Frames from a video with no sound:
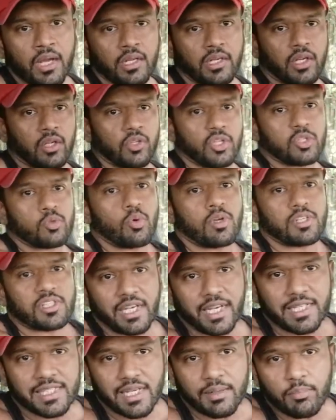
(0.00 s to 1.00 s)
Now, this was
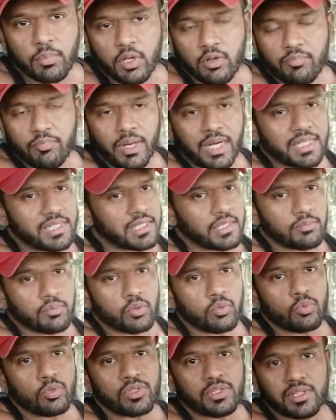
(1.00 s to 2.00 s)
an example of bicep.
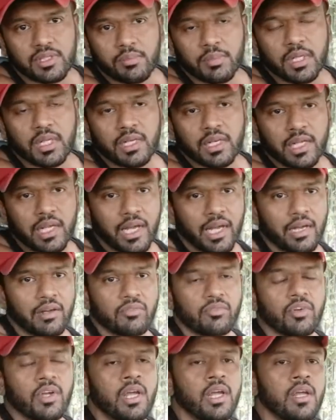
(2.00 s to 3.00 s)
You would similarly
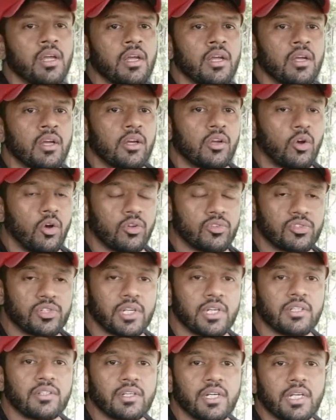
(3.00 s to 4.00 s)
have
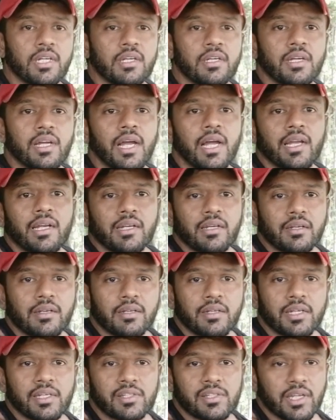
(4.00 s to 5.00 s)
concentric and
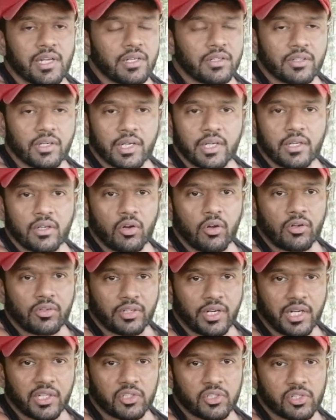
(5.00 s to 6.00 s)
eccentric
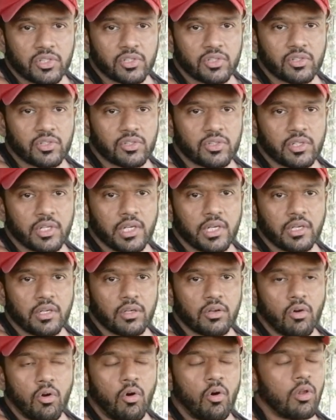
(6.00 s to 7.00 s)
contractions
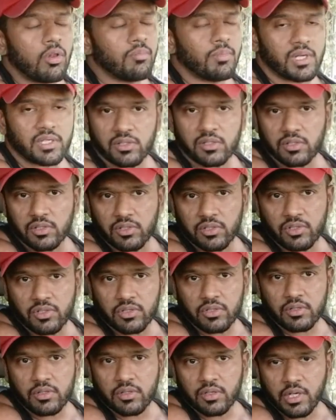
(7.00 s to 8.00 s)
in all muscles,
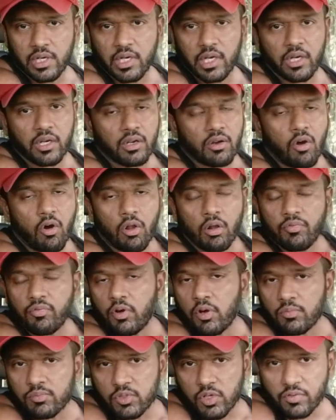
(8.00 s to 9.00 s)
in all
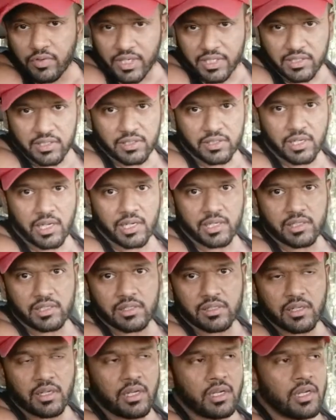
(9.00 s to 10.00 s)
forms of
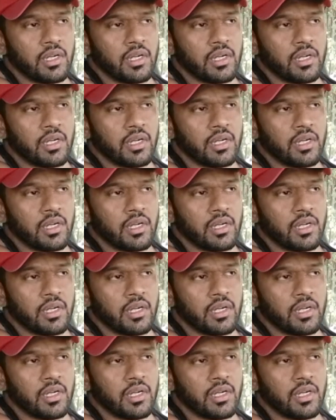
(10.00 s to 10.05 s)
exercise.